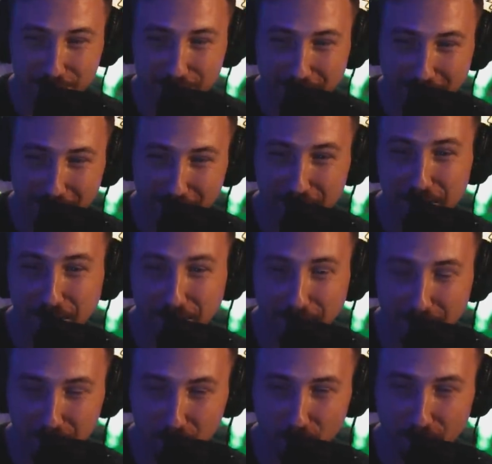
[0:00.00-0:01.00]
uh, a
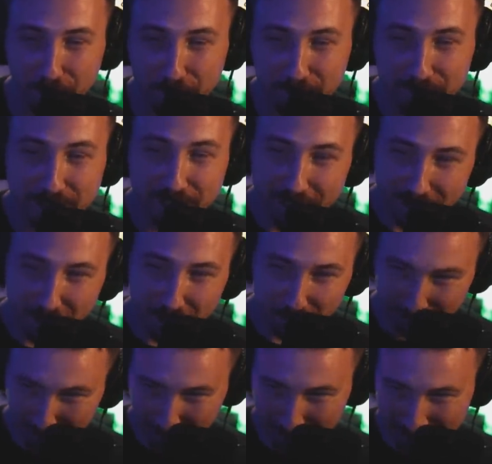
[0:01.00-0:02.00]
lot more.
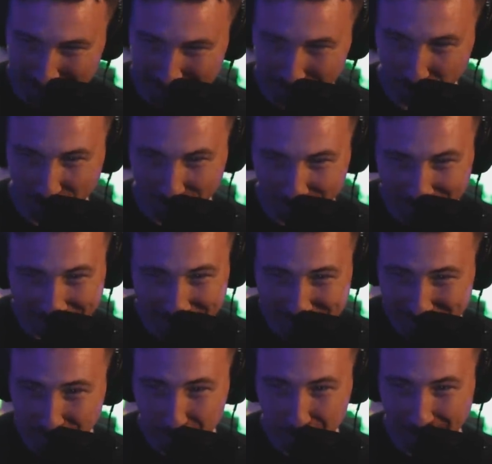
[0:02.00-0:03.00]
But either way,
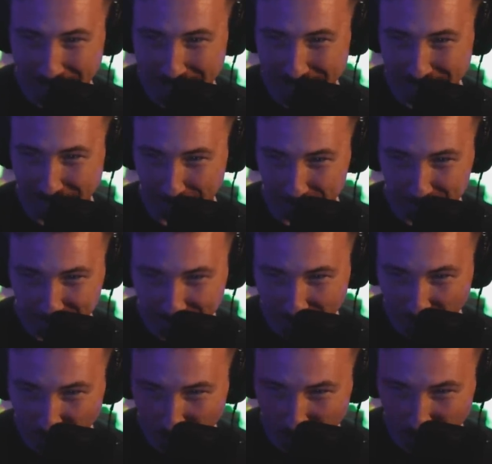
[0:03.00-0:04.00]
that's the beta.
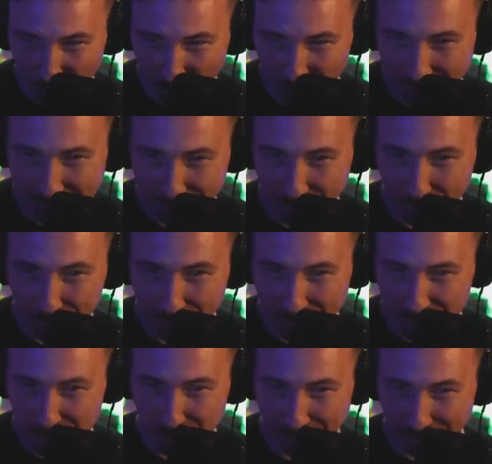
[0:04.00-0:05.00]
we'll we'll have a
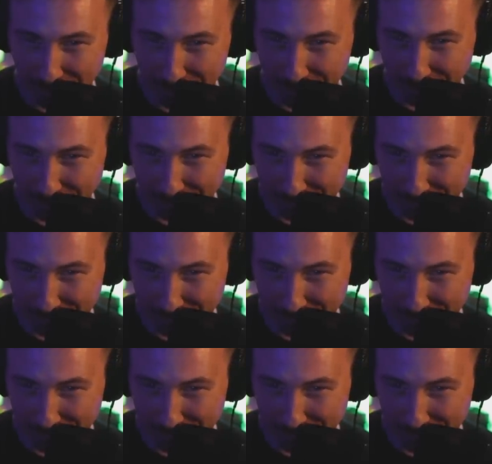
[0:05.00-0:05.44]
much better uh,